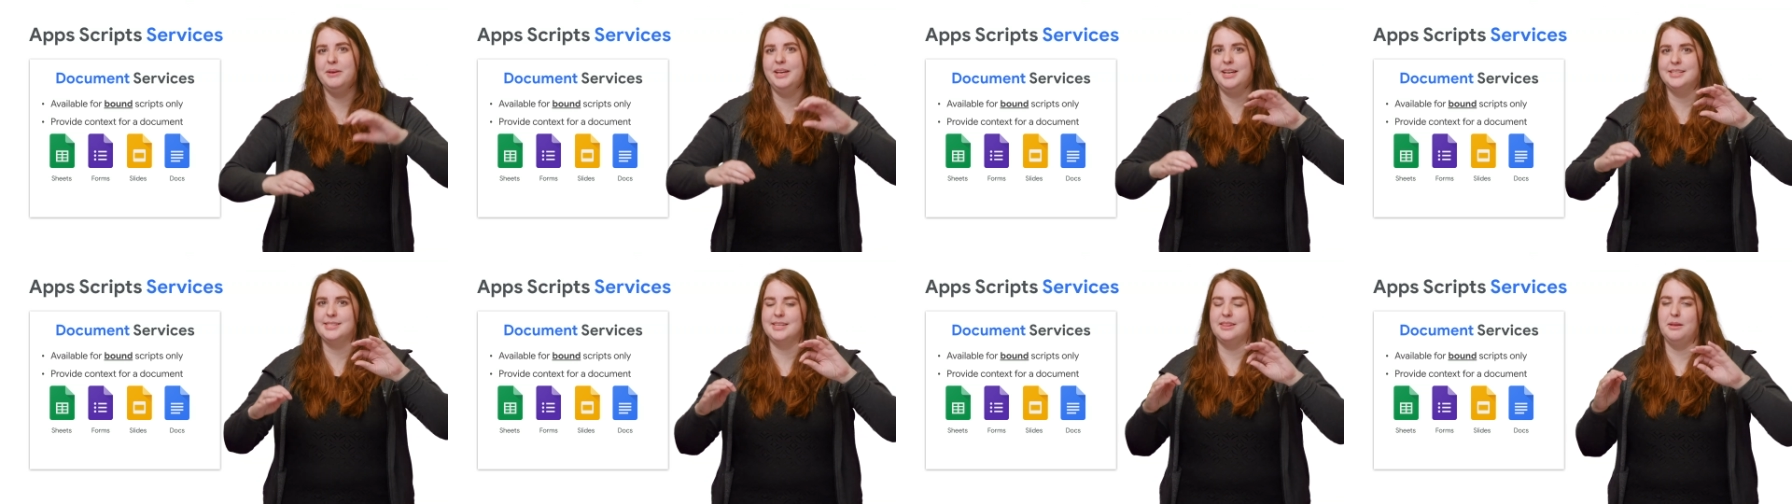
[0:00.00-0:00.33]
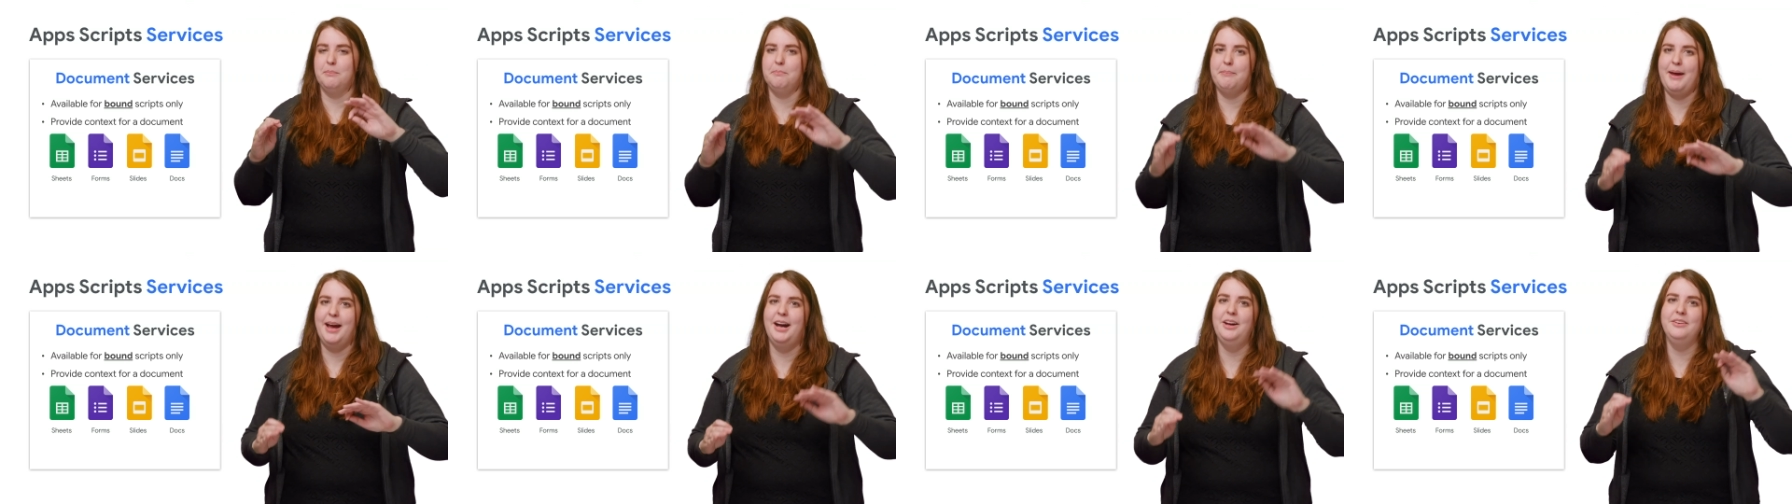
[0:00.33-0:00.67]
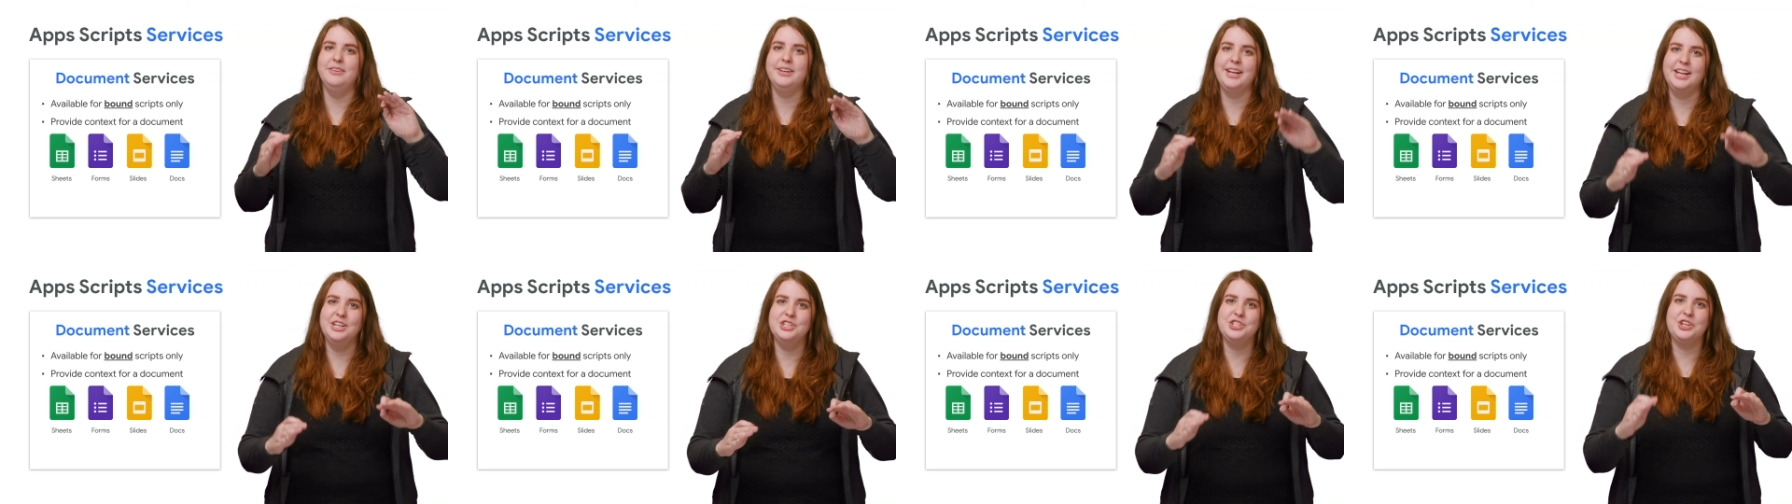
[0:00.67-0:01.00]
because of the
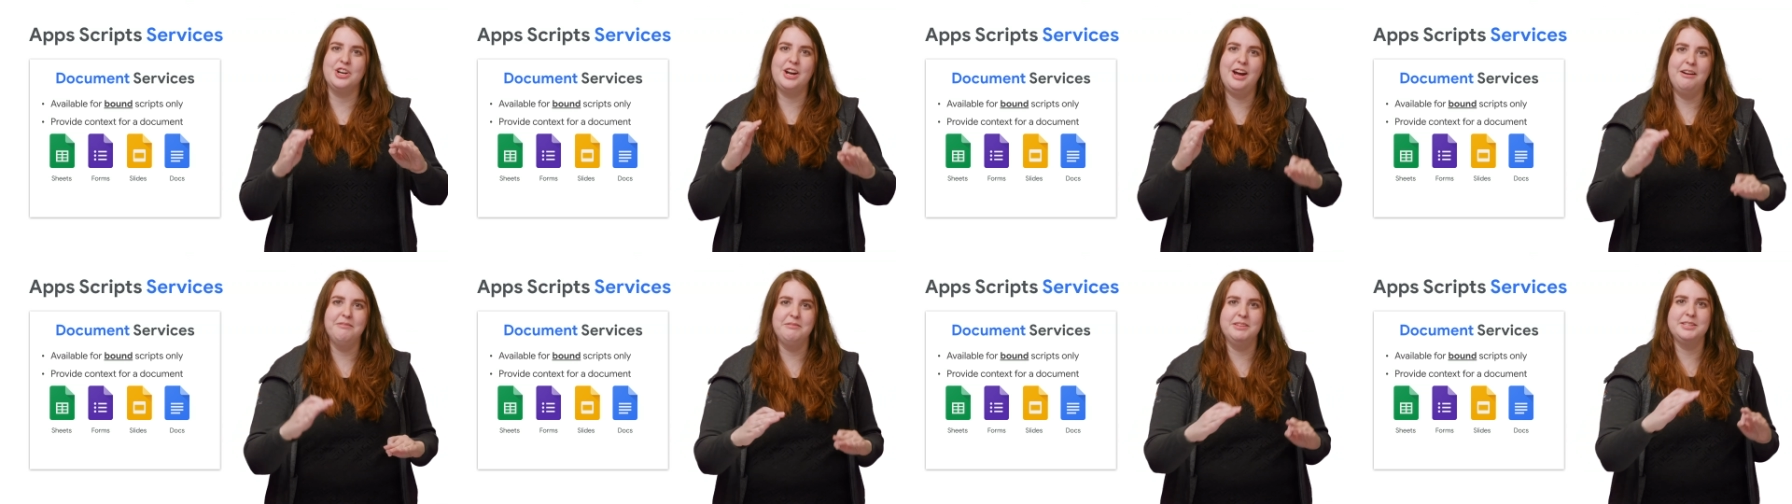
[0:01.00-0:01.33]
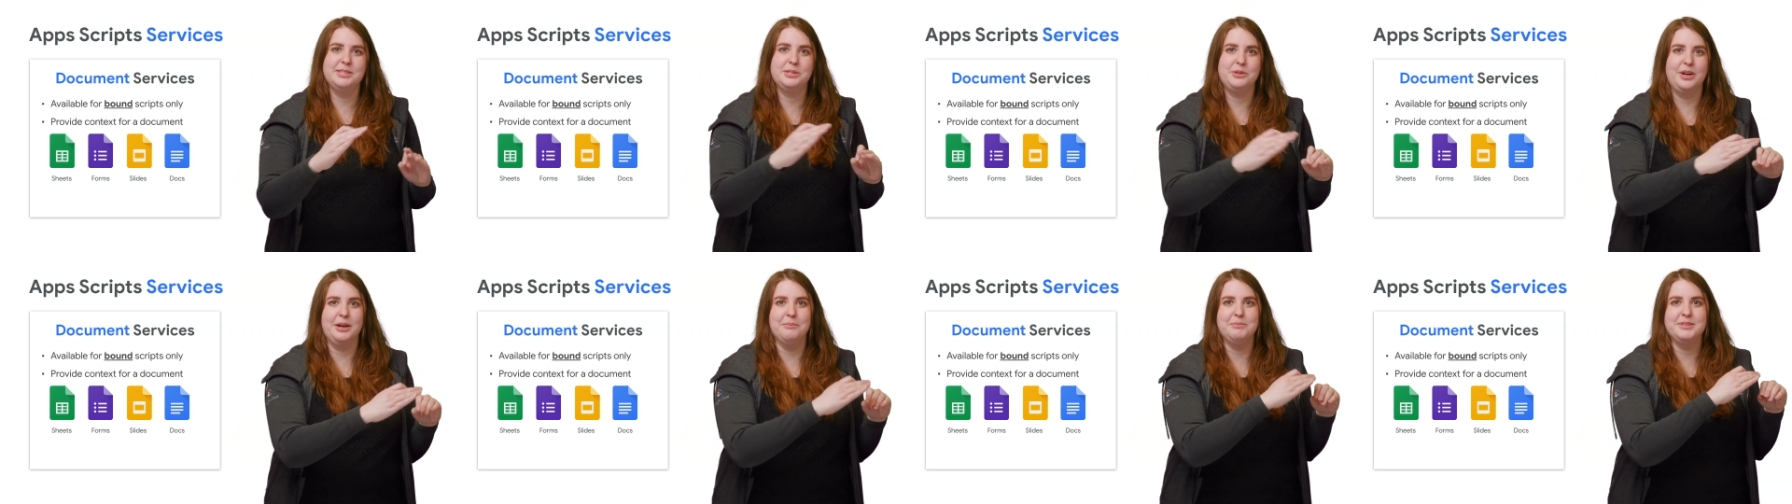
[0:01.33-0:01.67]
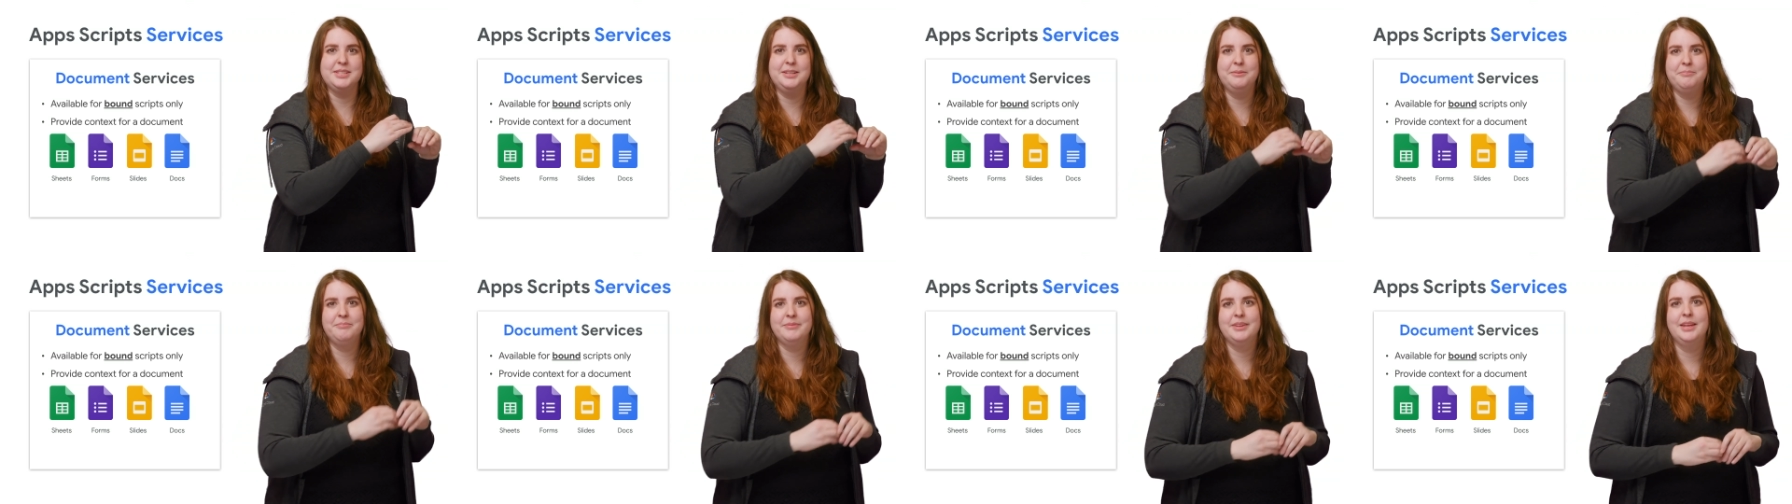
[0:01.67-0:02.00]
bound nature of the
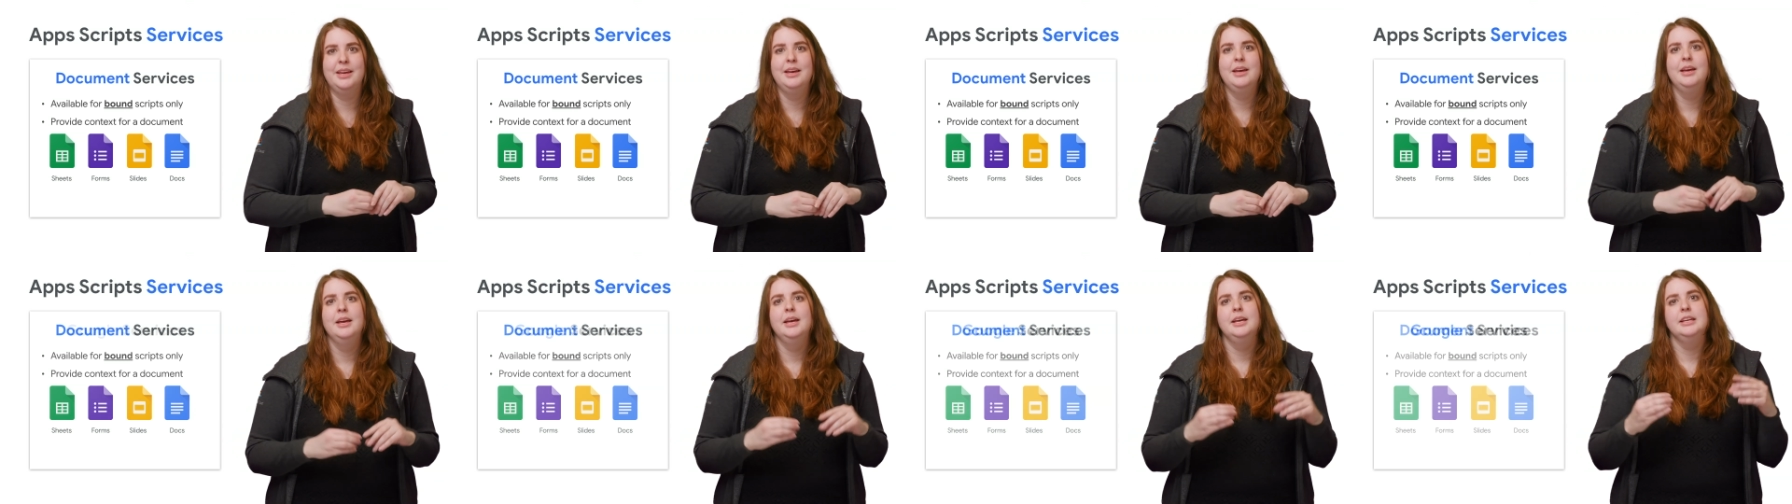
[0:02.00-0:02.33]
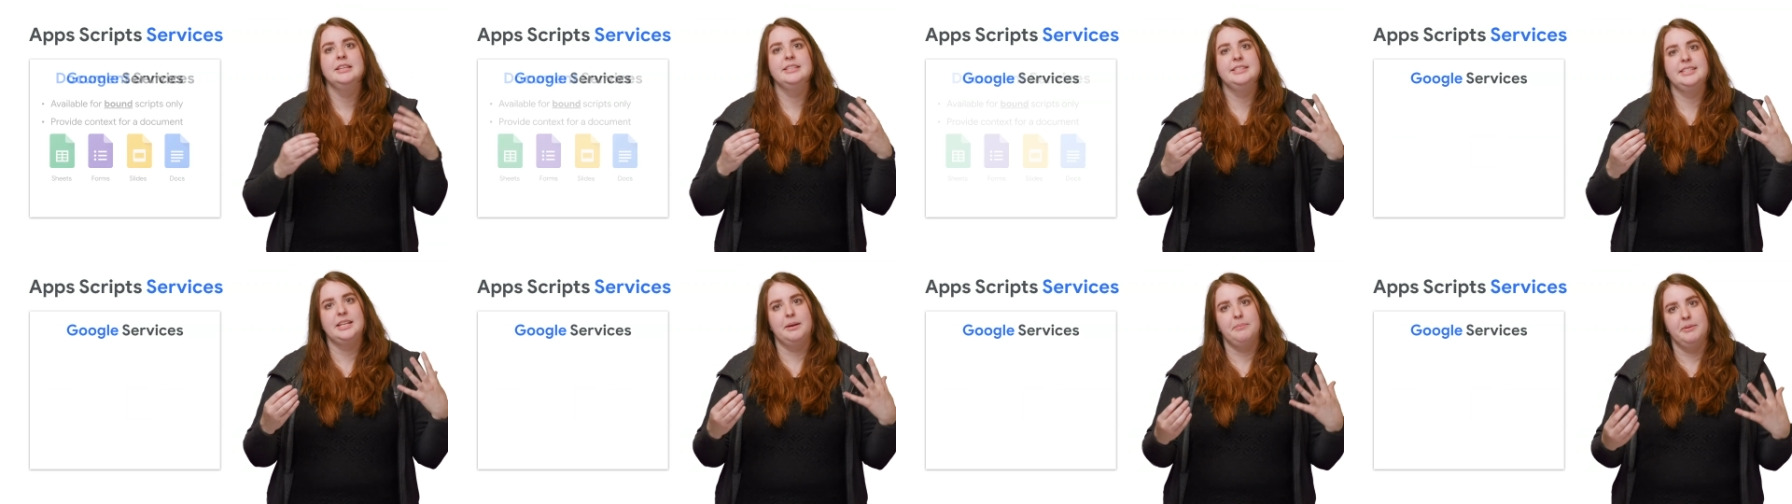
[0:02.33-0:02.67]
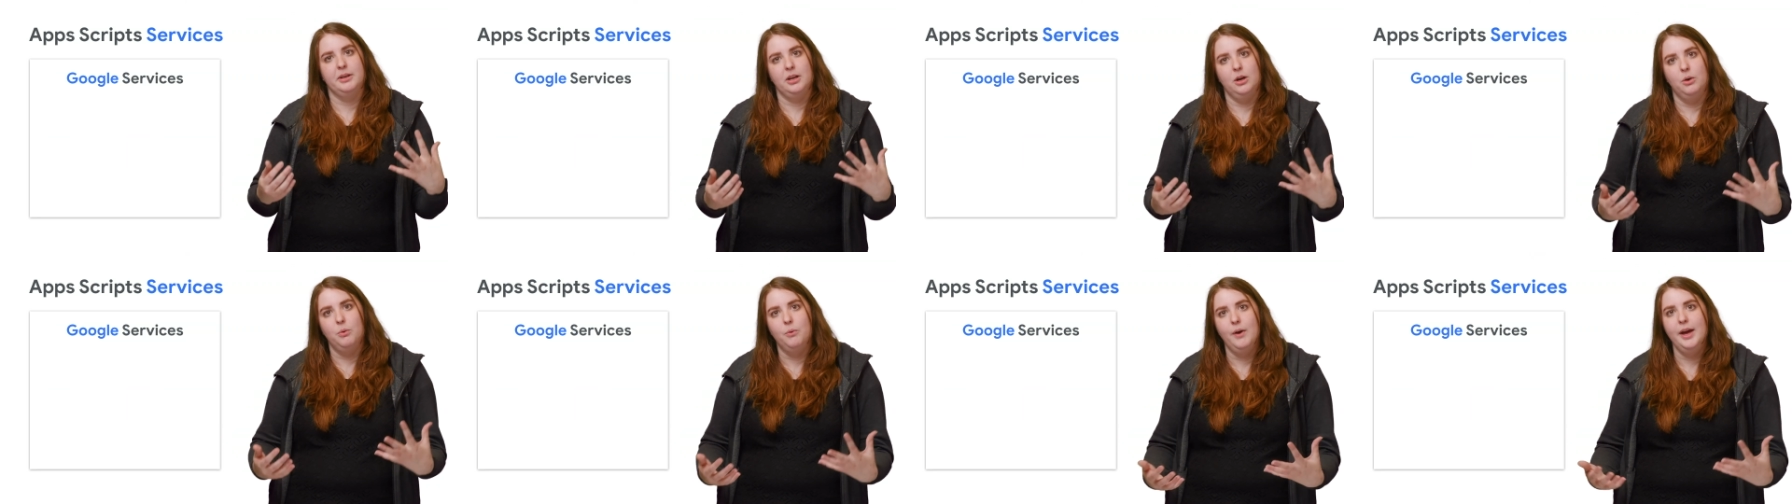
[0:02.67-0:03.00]
script.
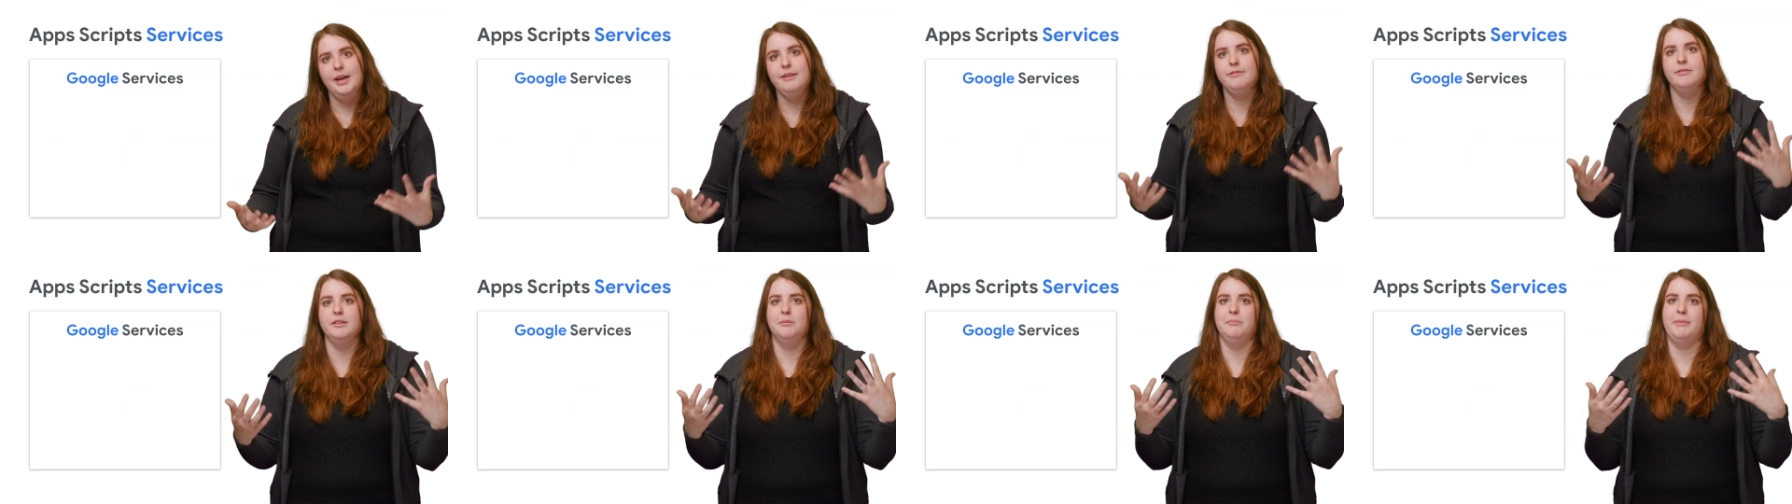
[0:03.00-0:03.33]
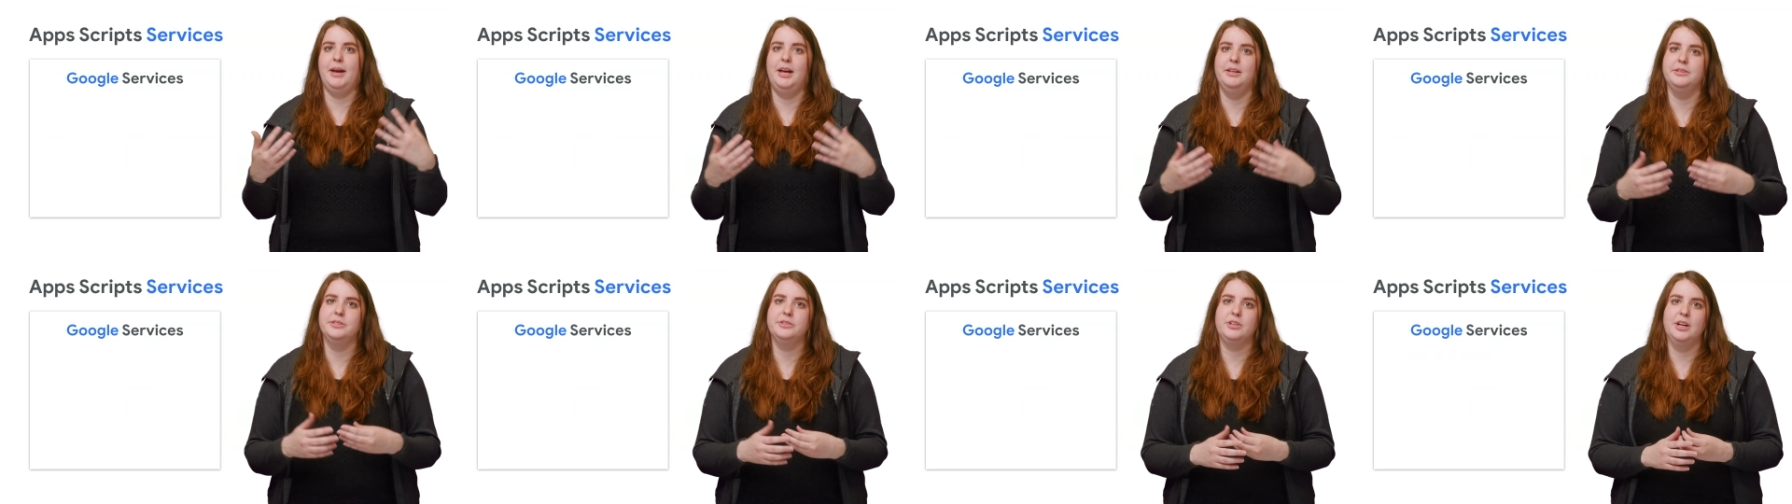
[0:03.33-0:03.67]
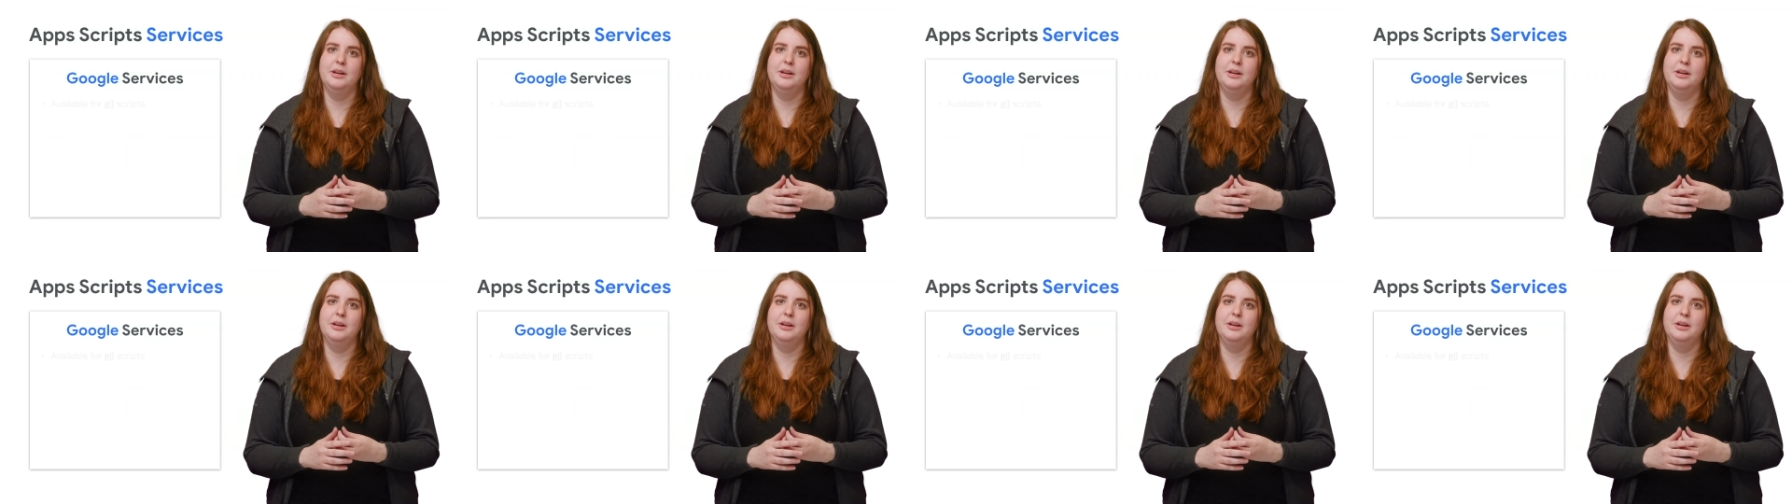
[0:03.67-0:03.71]
Stepping away from bound